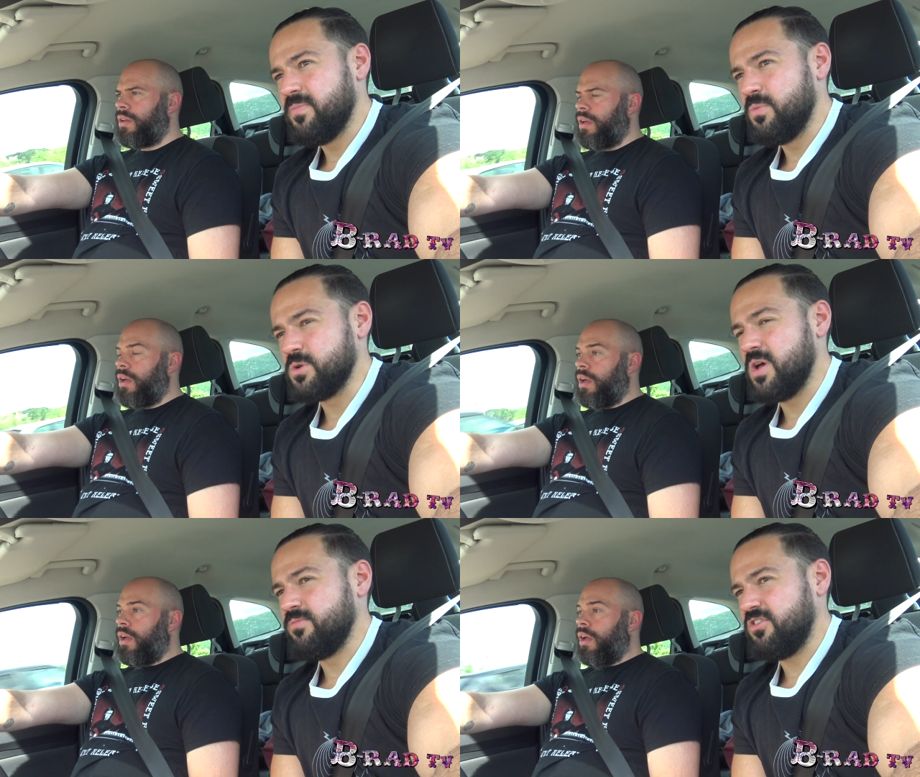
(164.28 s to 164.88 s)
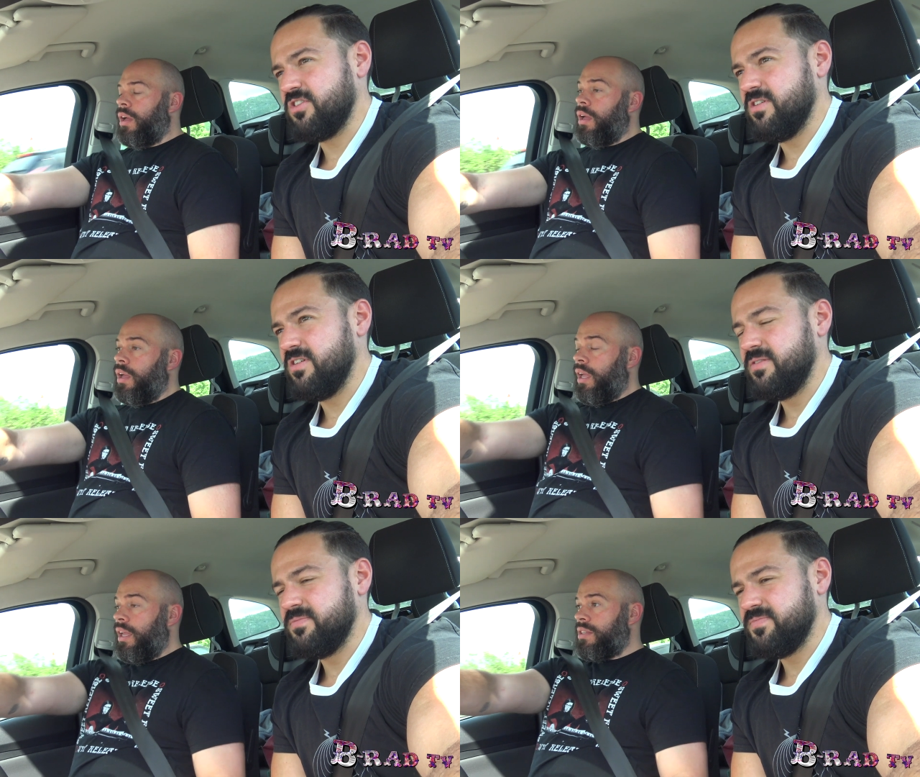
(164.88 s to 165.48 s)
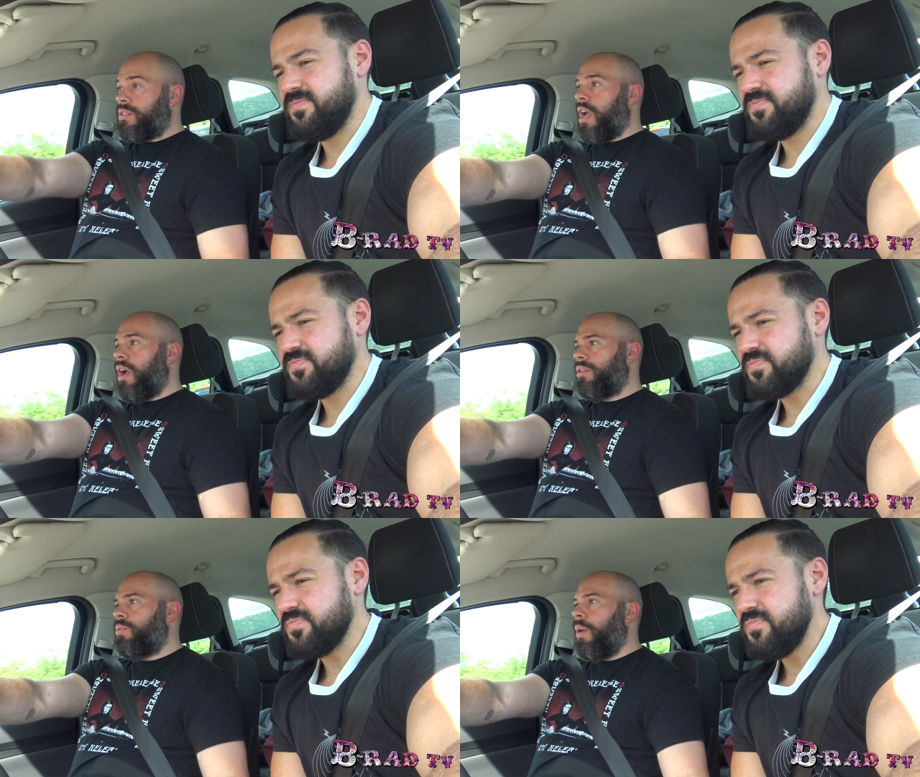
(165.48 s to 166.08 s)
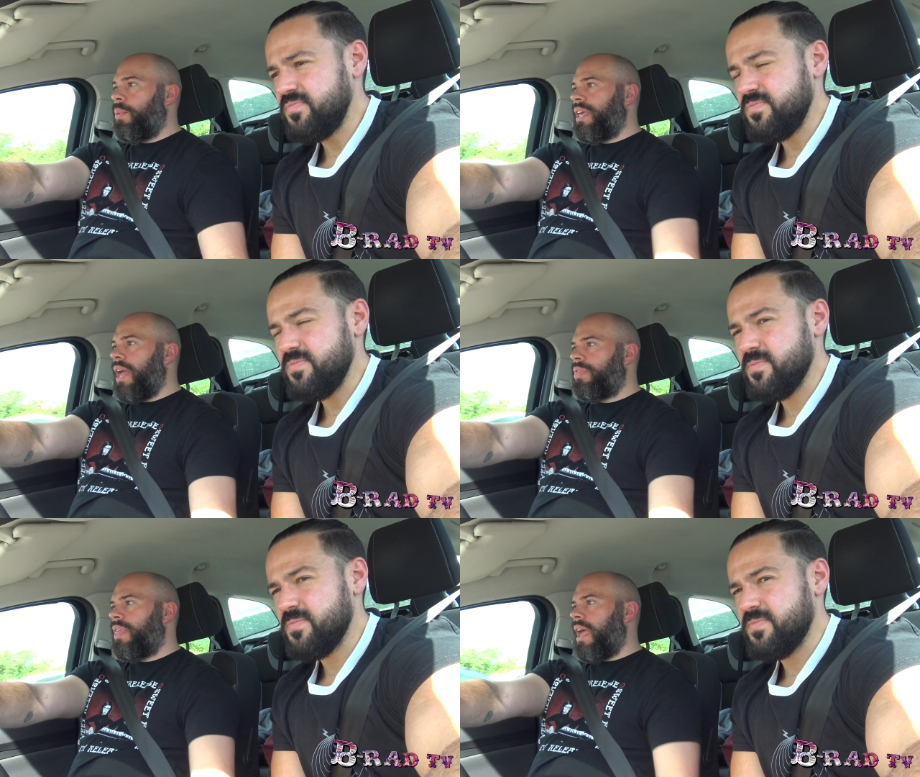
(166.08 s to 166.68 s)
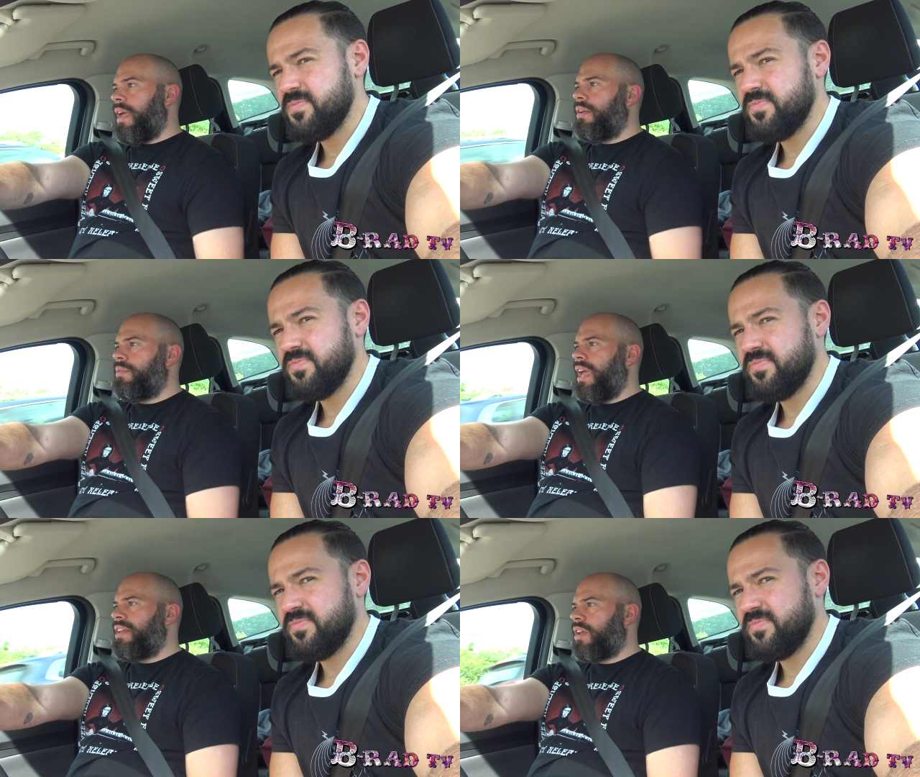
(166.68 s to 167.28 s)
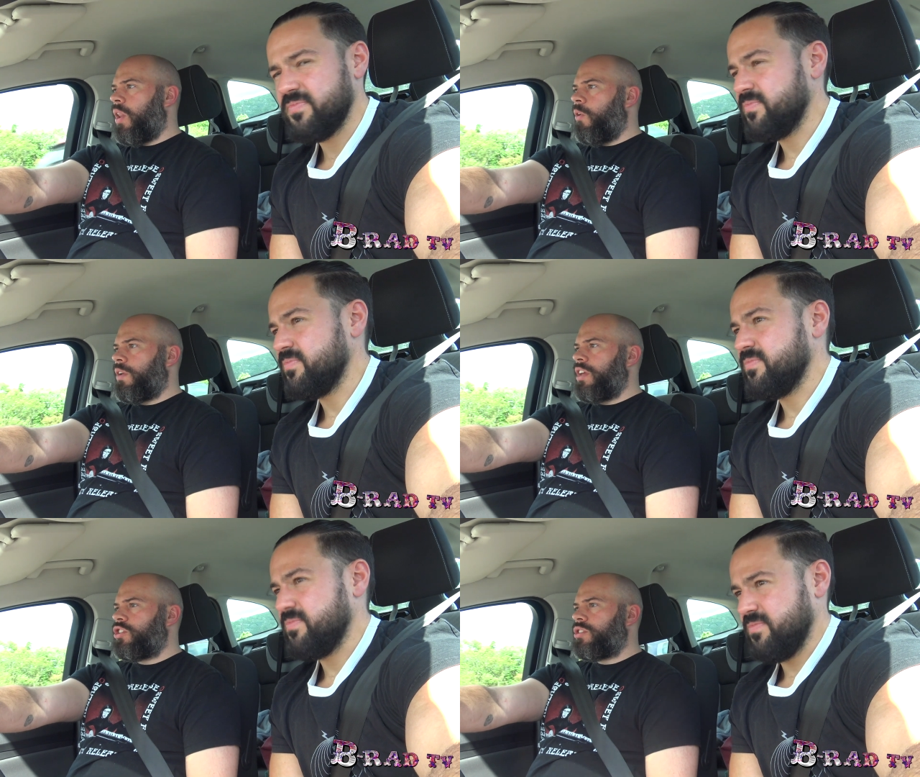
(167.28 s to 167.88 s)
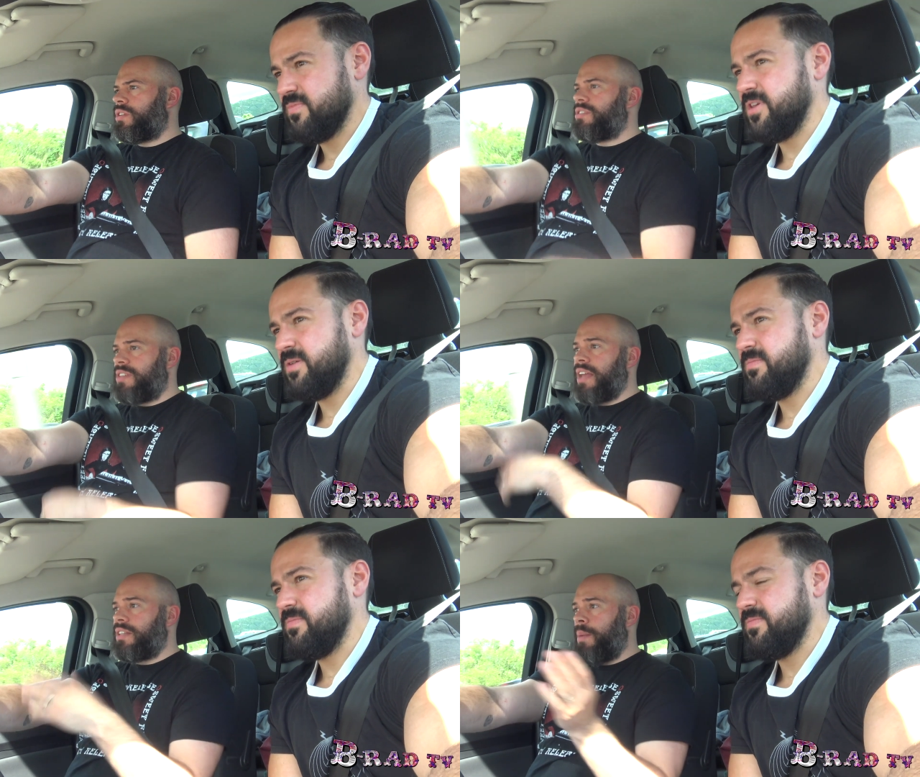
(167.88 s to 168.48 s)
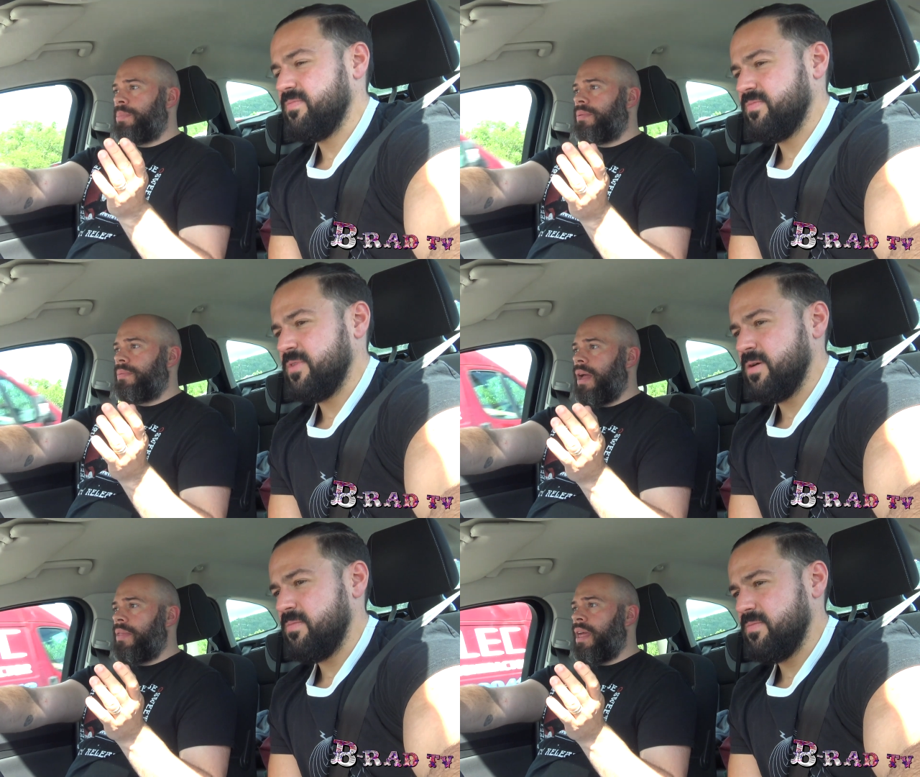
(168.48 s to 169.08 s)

Speaker 1: What time does it start?
Speaker 2: start well we get there eight o'clock ish yep. set up yep. and